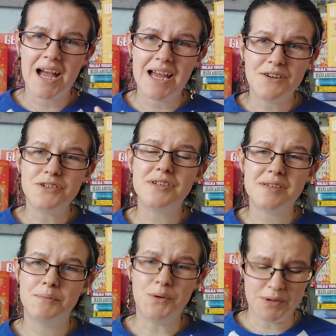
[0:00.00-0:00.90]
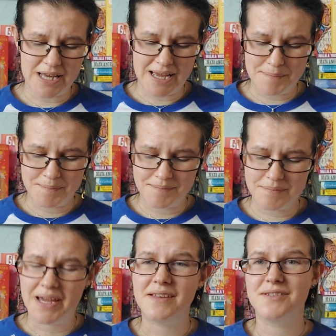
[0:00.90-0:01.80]
on a smaller
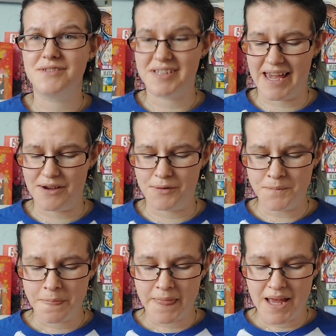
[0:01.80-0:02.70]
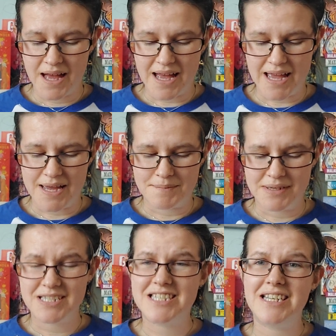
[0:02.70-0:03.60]
personal scale,
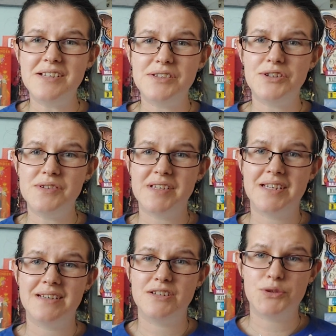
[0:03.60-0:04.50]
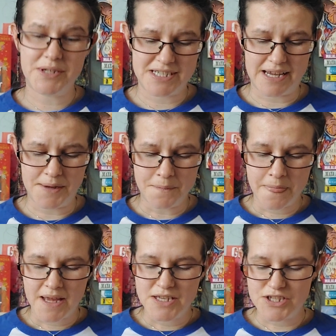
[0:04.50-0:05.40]
she is using Twitter
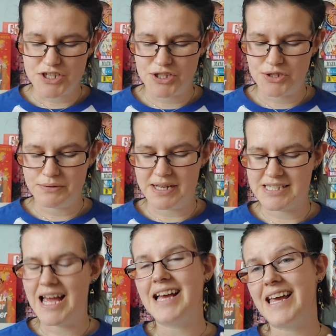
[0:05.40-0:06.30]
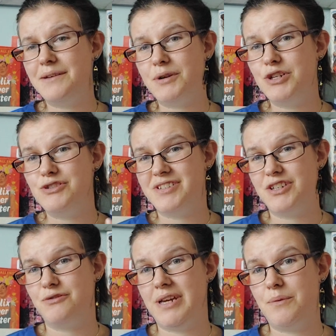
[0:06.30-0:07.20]
to attack anyone who doesn't
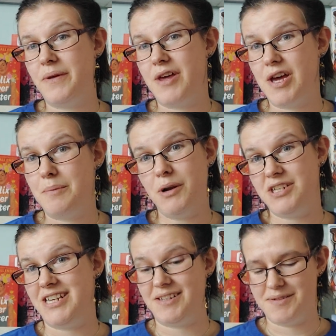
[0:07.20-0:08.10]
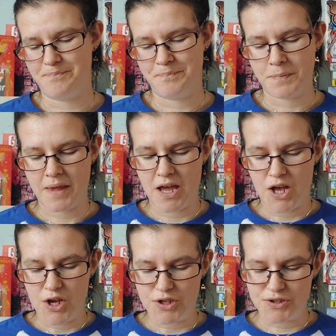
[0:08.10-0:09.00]
agree with her politics.
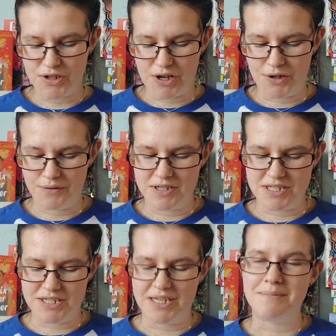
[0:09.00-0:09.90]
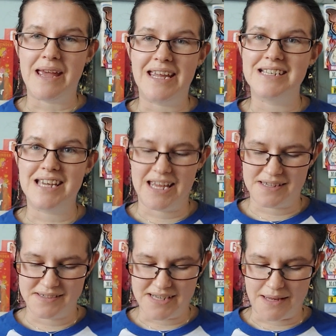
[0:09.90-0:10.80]
So she made a
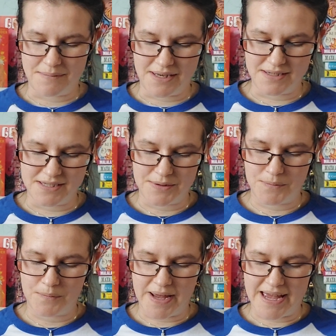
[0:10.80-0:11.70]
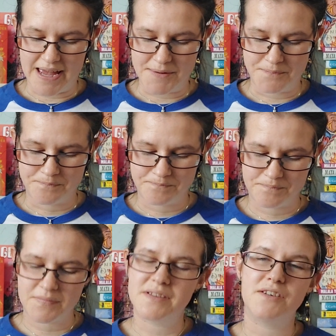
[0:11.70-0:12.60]
statement where,
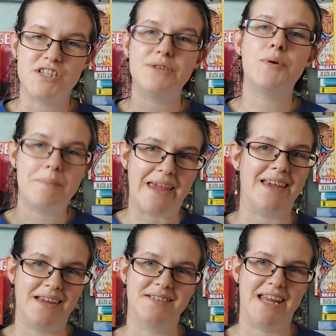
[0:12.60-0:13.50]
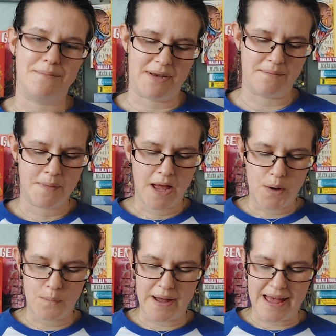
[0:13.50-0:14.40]
so she will make a statement
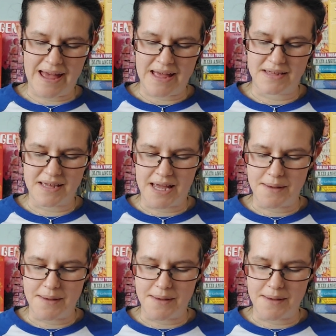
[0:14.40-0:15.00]
where